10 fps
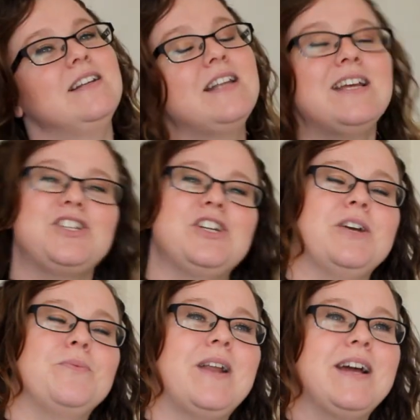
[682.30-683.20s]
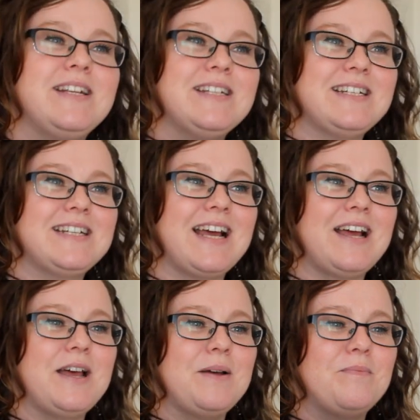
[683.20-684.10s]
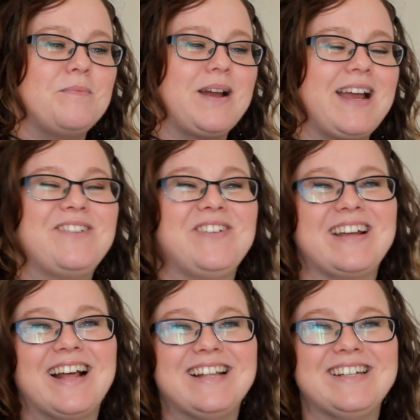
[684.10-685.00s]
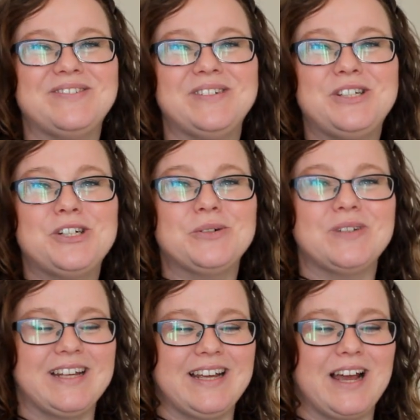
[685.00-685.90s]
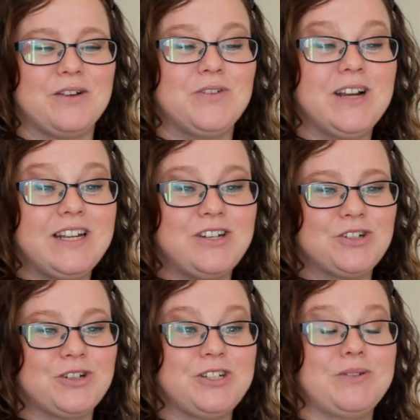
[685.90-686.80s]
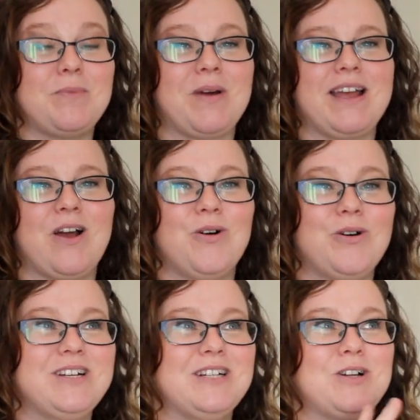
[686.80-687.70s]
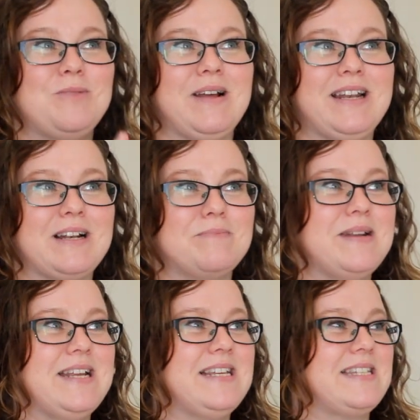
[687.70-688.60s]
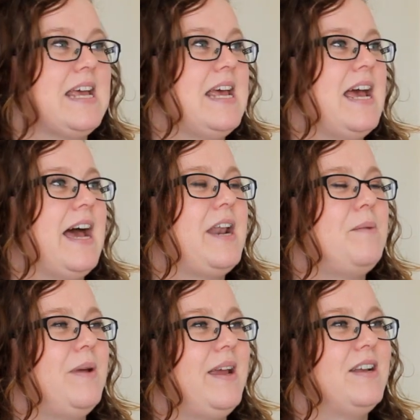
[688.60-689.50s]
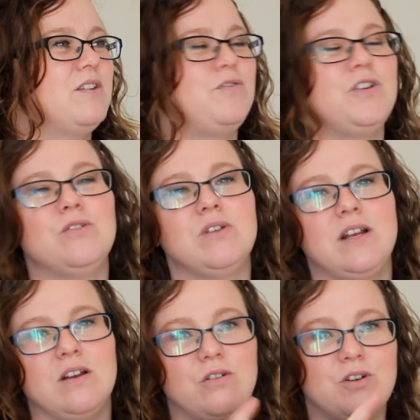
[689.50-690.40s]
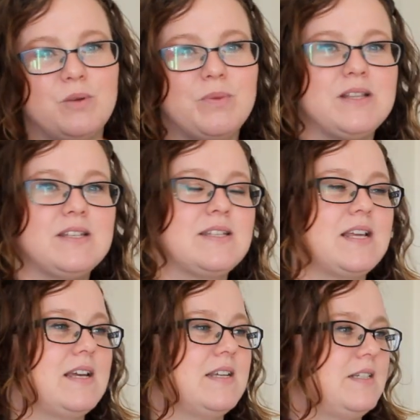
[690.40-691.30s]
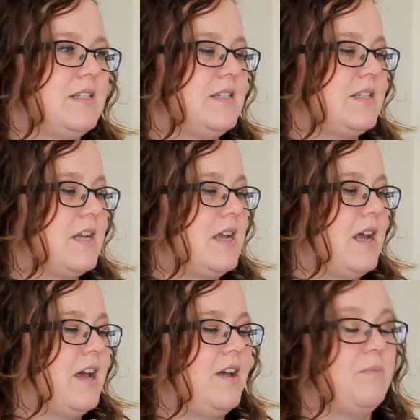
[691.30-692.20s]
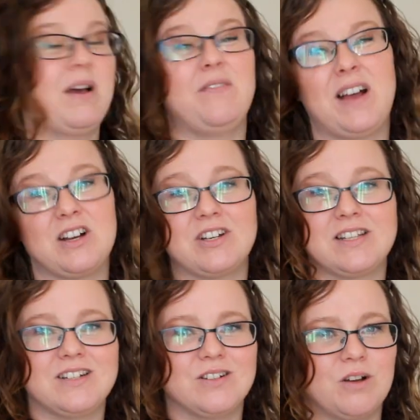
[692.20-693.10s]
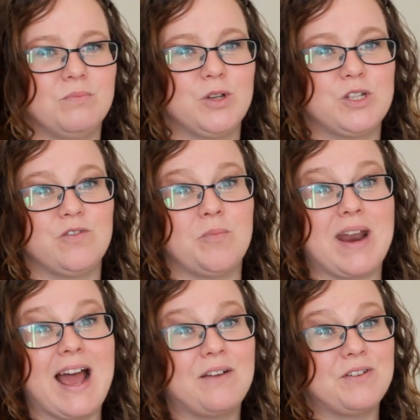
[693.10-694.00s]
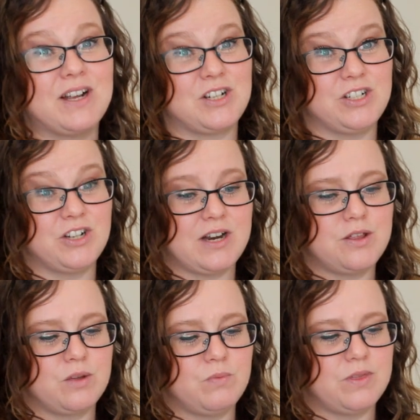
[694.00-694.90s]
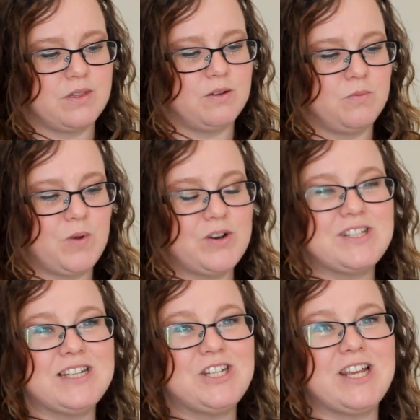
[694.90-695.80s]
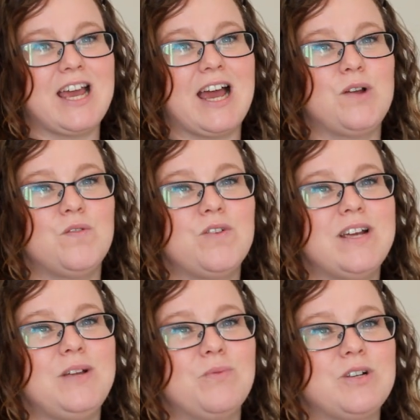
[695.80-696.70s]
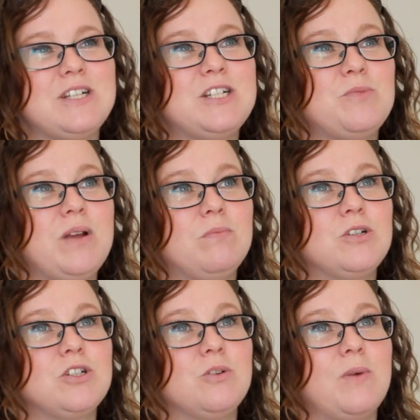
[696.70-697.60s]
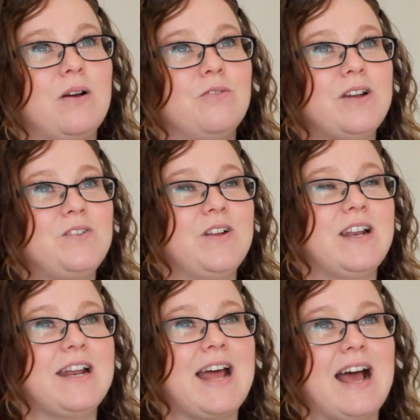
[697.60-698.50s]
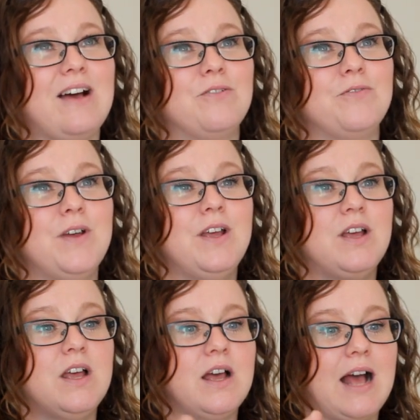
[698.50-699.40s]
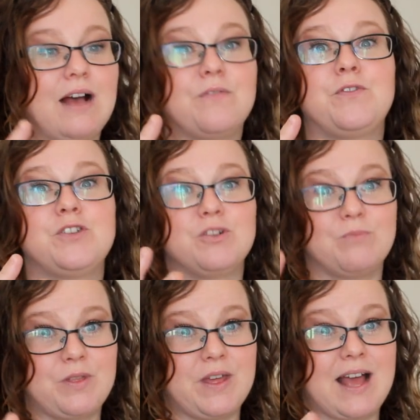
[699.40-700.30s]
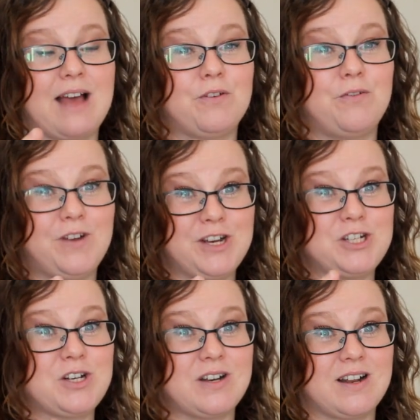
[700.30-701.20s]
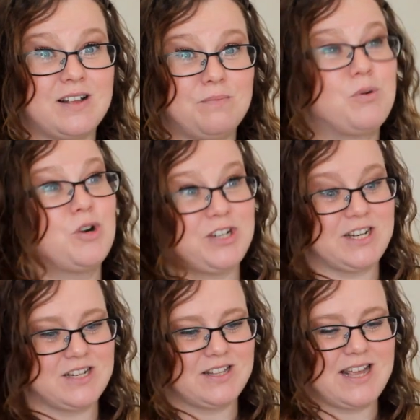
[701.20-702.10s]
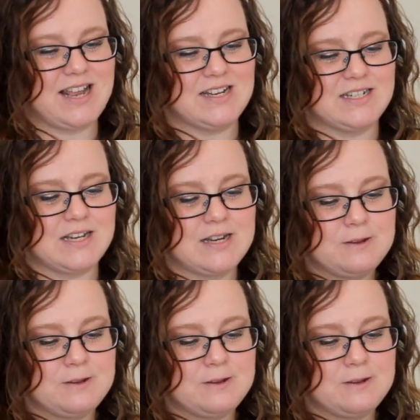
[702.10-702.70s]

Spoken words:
Last year when I did my advent calendar with Julie, I really enjoyed doing it, but I hoarded all my little minis and I made a few little ornaments, and I've actually still got most of them and I haven't actually done anything with them. Whereas this year I really wanted to be able to come out of Advent and have a finished project at the end.